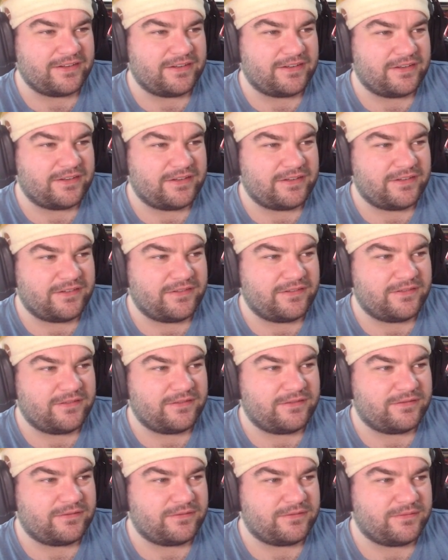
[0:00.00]

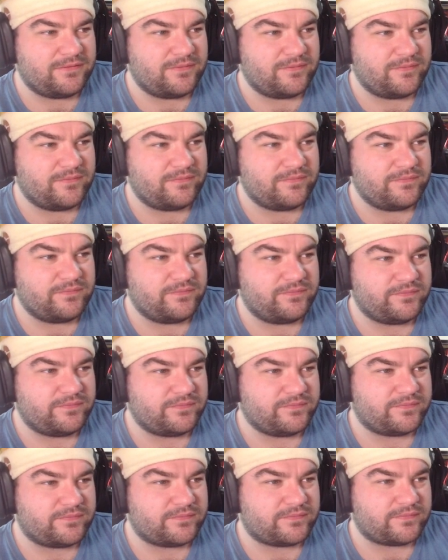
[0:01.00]
[no speech]